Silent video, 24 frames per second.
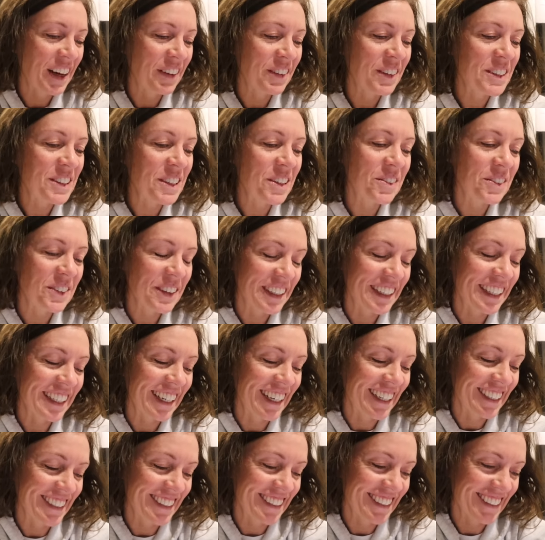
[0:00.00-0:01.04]
that was a really
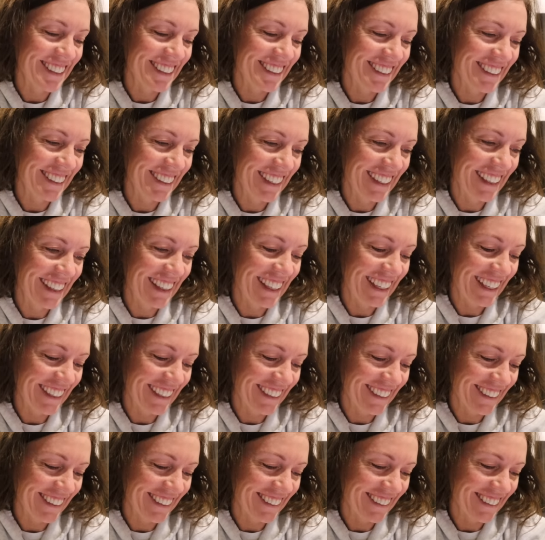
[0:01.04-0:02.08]
nice
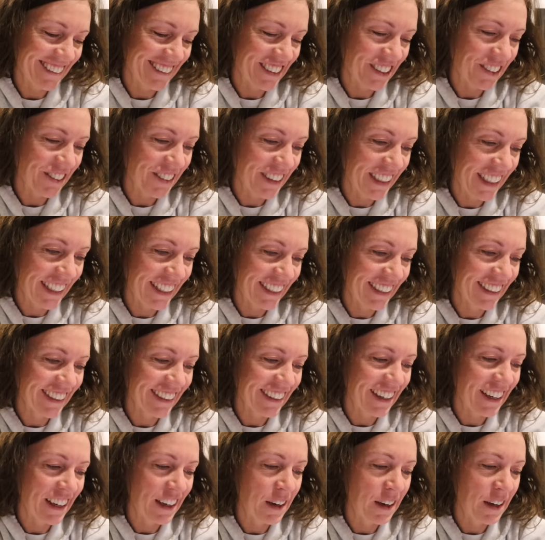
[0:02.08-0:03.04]
thing to read.